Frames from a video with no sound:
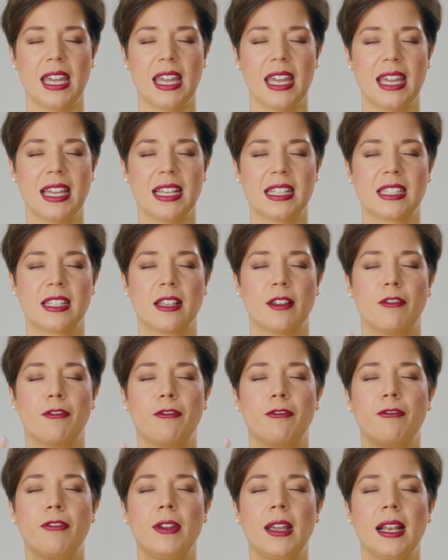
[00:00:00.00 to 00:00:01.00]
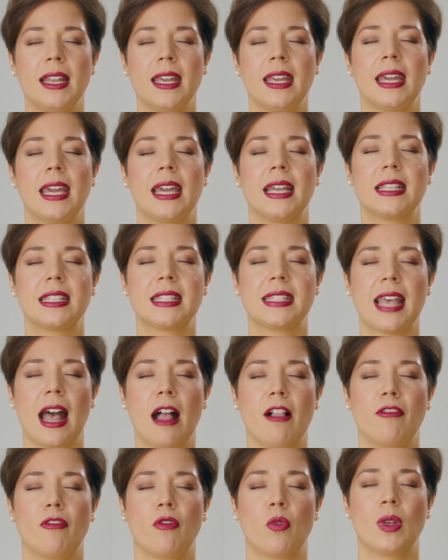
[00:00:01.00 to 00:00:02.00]
is filling
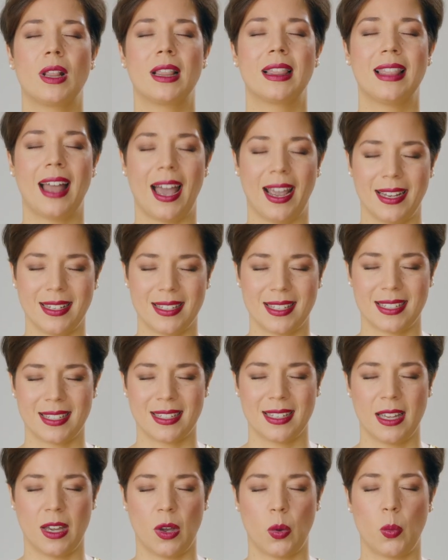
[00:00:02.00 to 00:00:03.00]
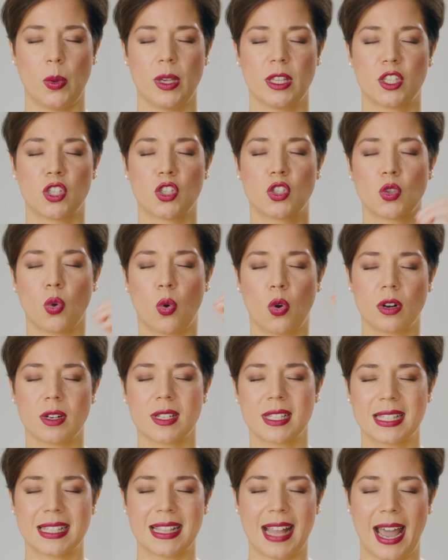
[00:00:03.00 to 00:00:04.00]
itself with light, with
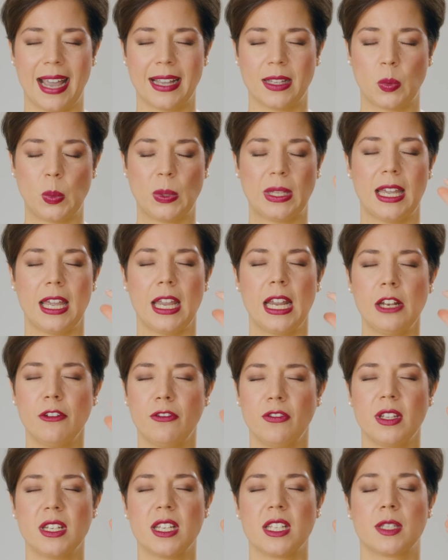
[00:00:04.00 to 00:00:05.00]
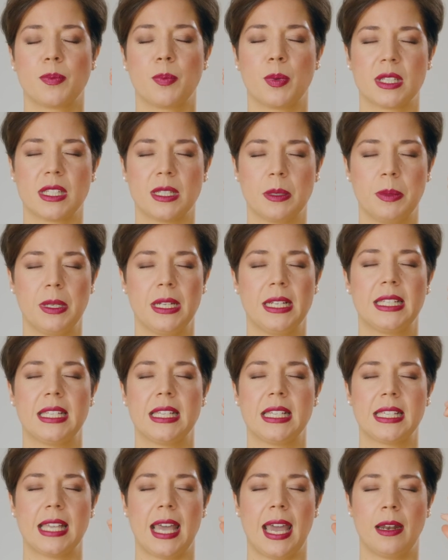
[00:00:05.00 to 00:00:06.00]
source light, with infinite
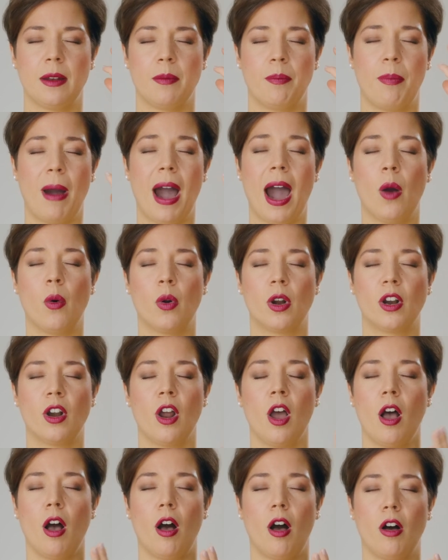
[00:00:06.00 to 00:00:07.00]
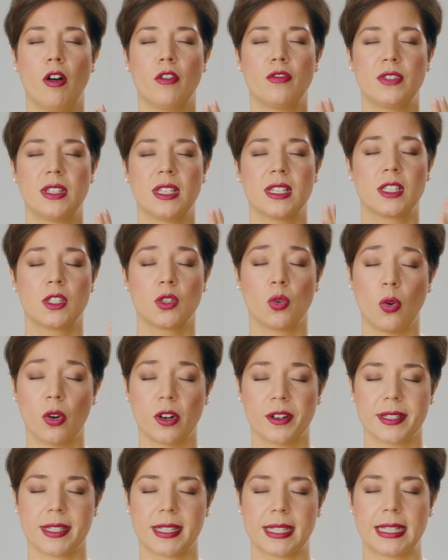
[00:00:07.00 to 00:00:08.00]
possibilities and power of the
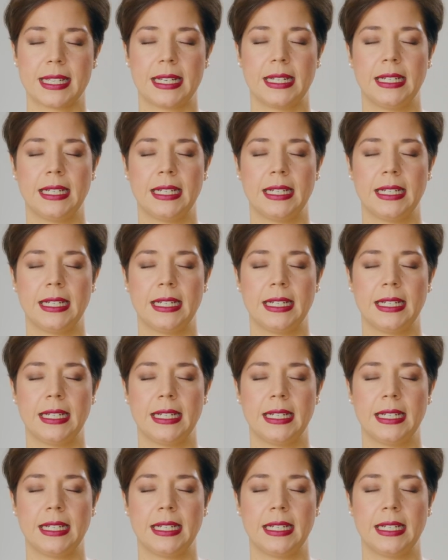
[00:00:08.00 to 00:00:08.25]
source.